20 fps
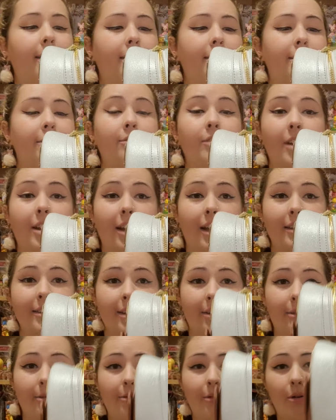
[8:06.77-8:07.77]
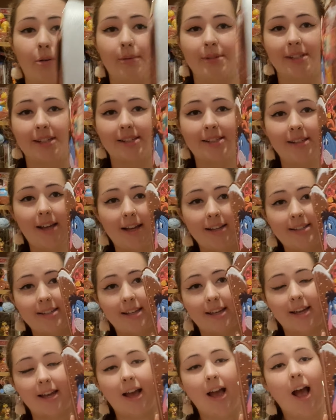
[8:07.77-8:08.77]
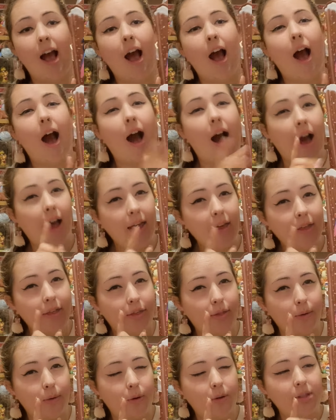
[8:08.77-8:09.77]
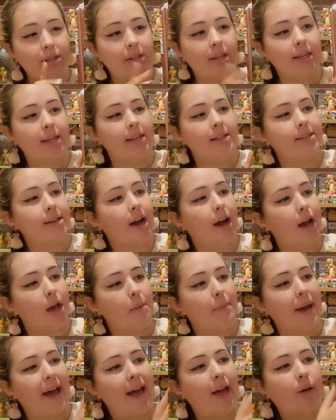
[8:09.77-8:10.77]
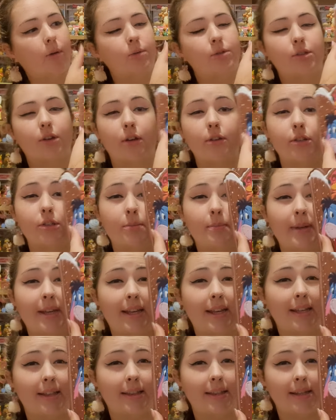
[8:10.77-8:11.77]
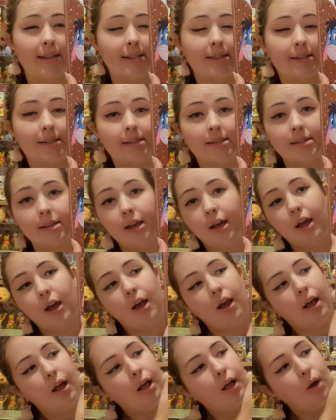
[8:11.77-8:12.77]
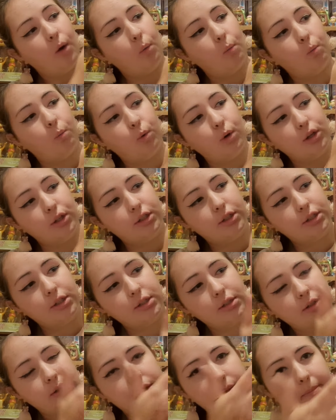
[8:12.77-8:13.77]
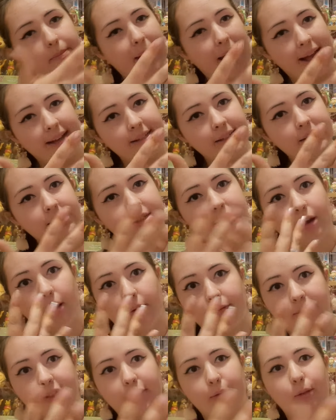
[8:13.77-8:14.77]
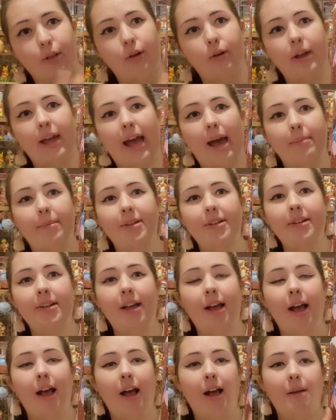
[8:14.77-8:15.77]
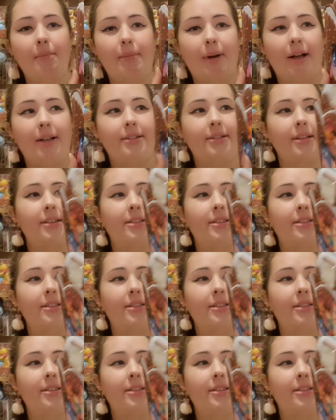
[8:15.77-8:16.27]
I didn't realise and I thought was exciting. I thought the entire bag was going to be this wood pattern of the log cabin, but